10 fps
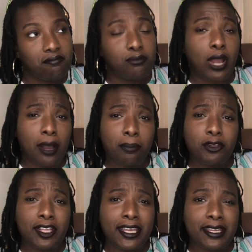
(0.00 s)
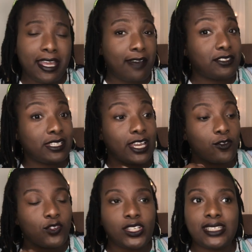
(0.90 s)
properly and I have to like
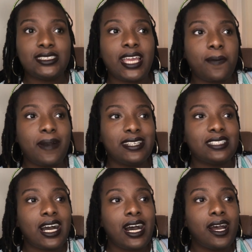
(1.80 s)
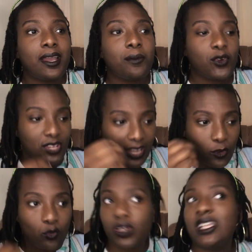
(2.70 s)
really take my time or like
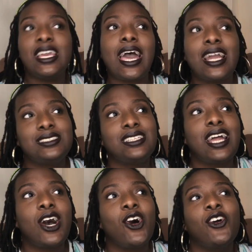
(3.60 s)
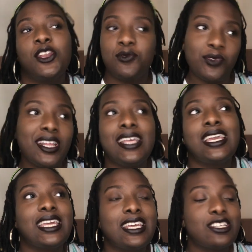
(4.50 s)
really act it out and really get